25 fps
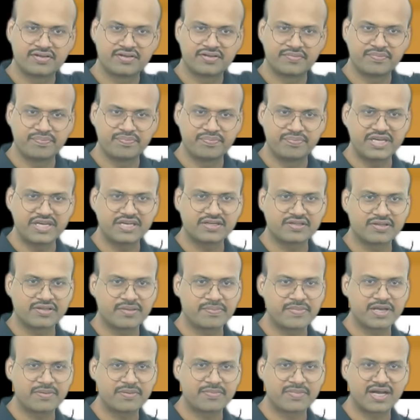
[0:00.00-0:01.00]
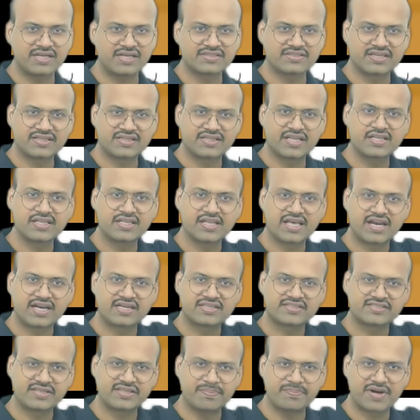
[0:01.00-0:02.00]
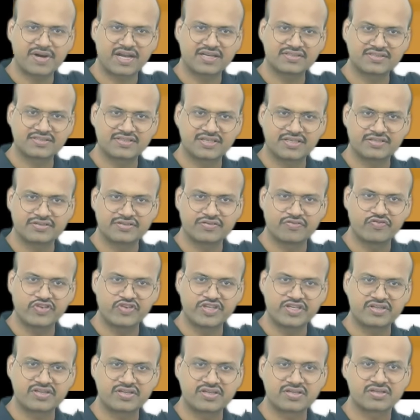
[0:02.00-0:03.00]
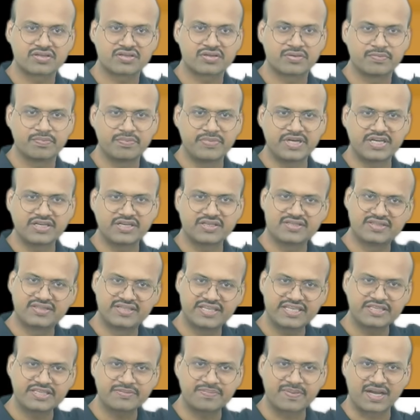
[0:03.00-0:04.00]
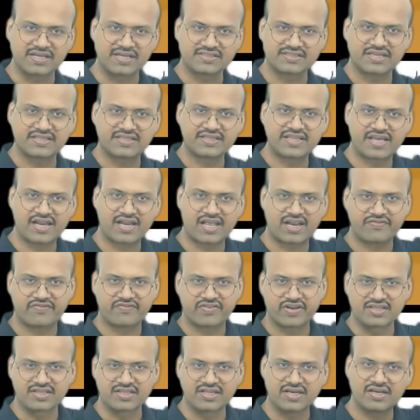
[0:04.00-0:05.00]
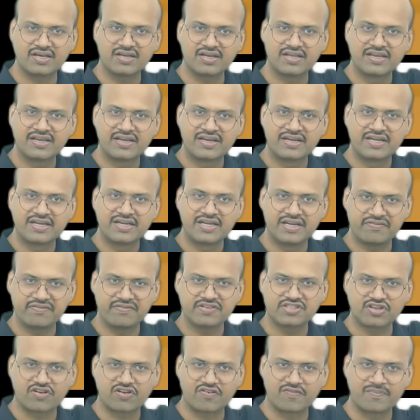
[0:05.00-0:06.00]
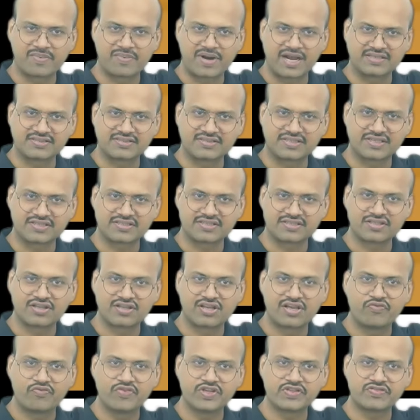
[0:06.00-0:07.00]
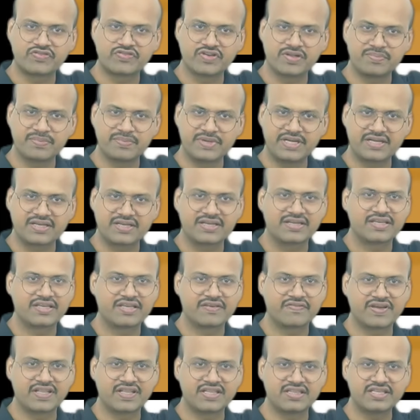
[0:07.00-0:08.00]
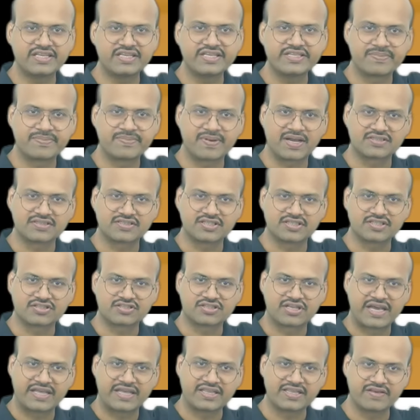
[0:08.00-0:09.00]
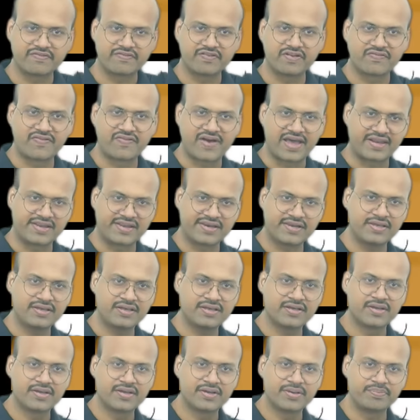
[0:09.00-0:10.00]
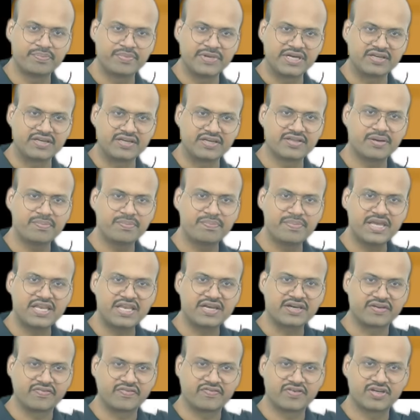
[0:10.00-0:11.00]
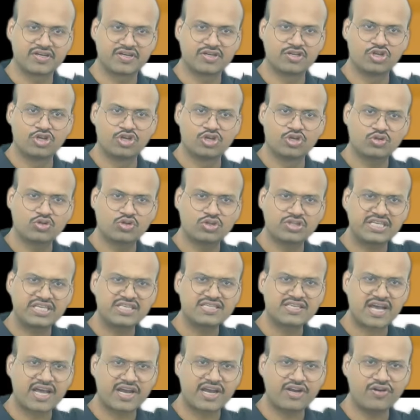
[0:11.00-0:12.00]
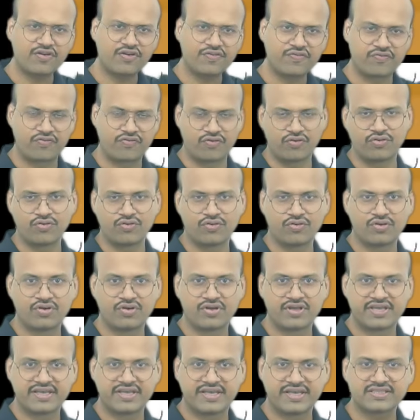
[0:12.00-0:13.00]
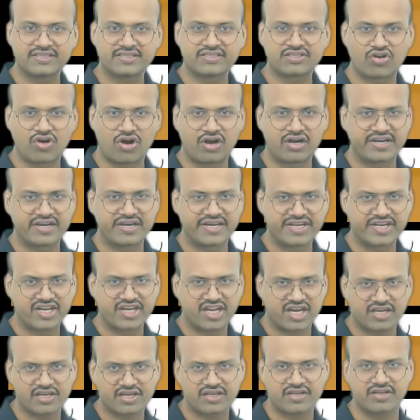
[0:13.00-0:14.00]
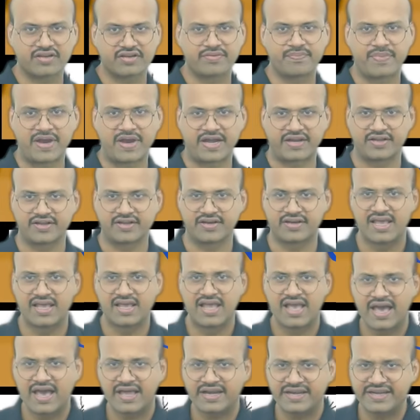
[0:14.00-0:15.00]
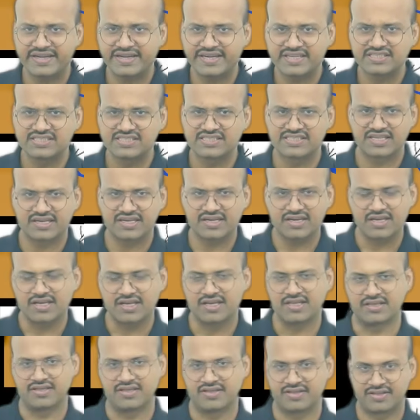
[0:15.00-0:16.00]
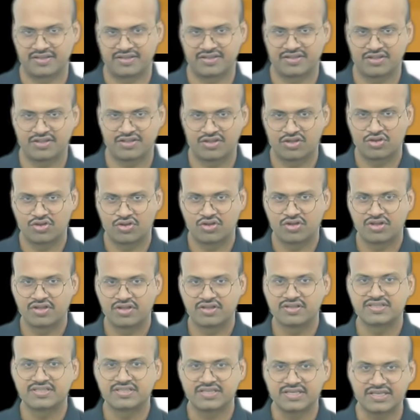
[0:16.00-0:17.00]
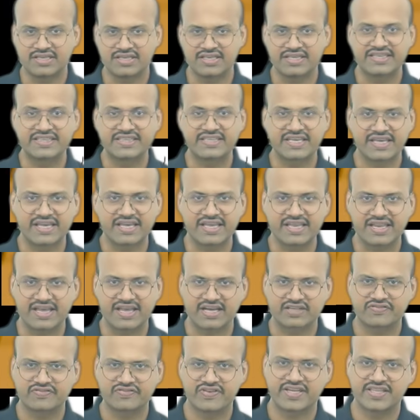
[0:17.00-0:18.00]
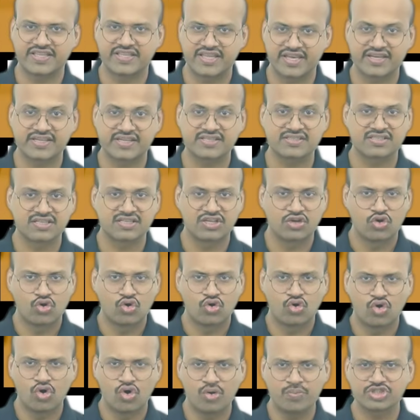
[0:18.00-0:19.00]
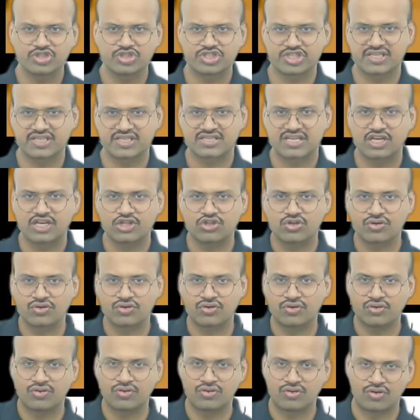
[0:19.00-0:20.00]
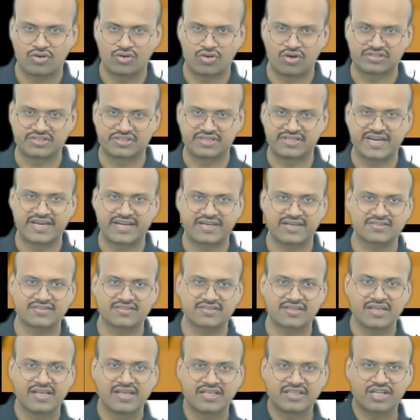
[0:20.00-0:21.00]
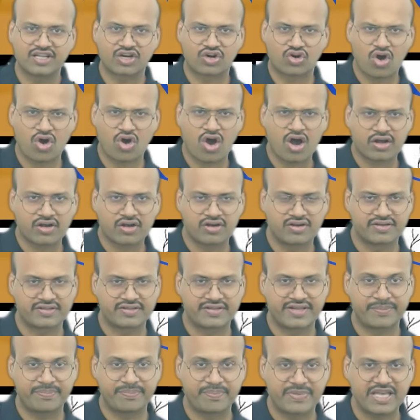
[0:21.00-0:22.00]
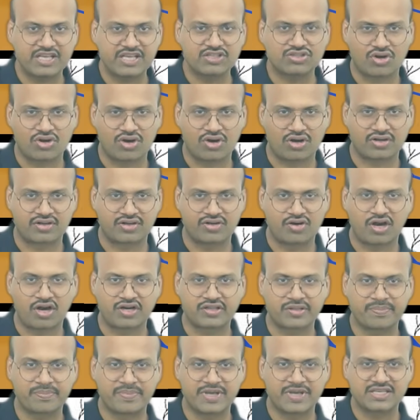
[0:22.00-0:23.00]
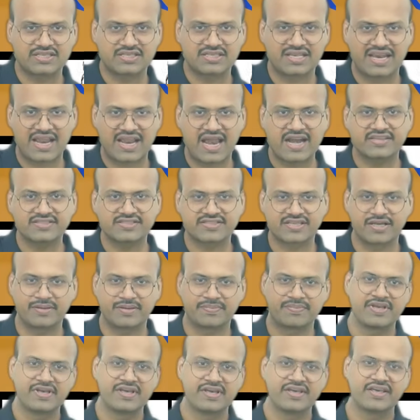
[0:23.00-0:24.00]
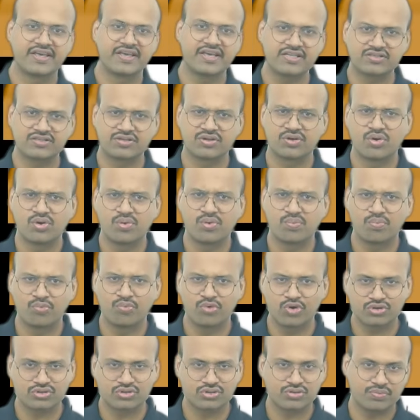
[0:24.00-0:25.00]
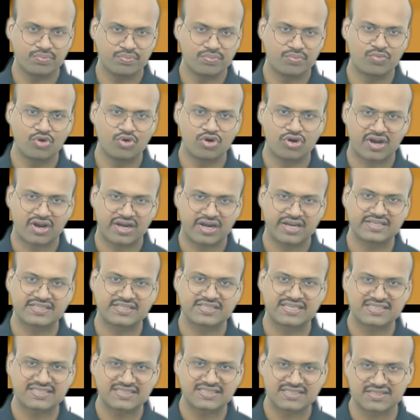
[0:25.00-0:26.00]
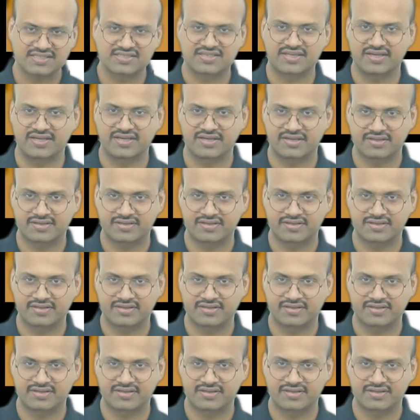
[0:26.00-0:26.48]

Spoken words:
meet the main branch, and then there are sub branches which meet this branch, and there are further division of branches which will meet even these branches, and they will finally meet the main river. So this kind of flow is called dendritic pattern, and it is generally seen in the areas where there is homogeneous lithology, that is the rock, the base rock or the base landscape is more or less consistent.